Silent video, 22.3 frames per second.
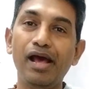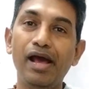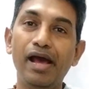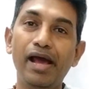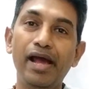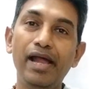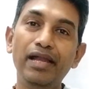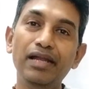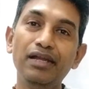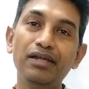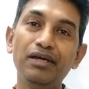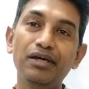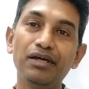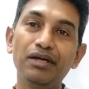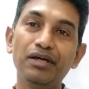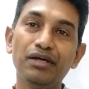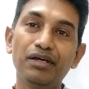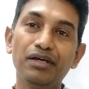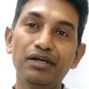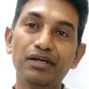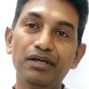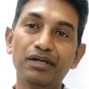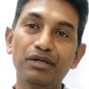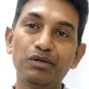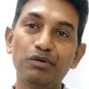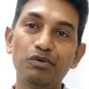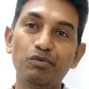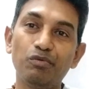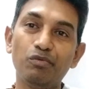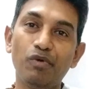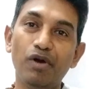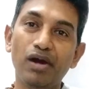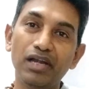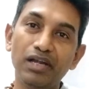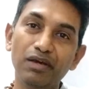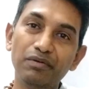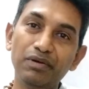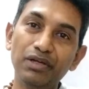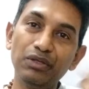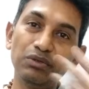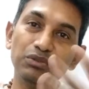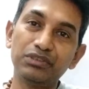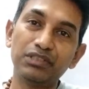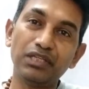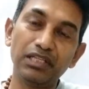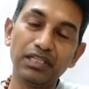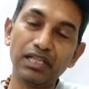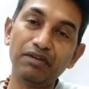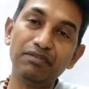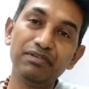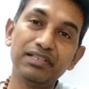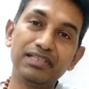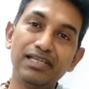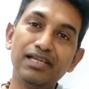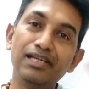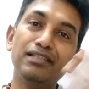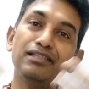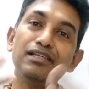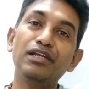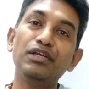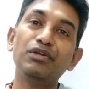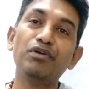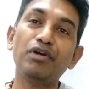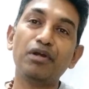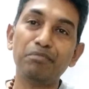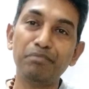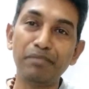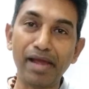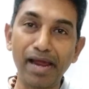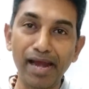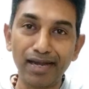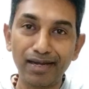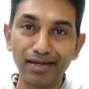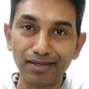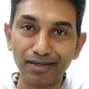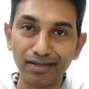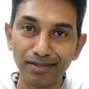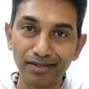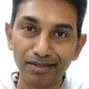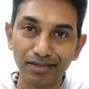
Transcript: And whatever you say, they will think that you are mad.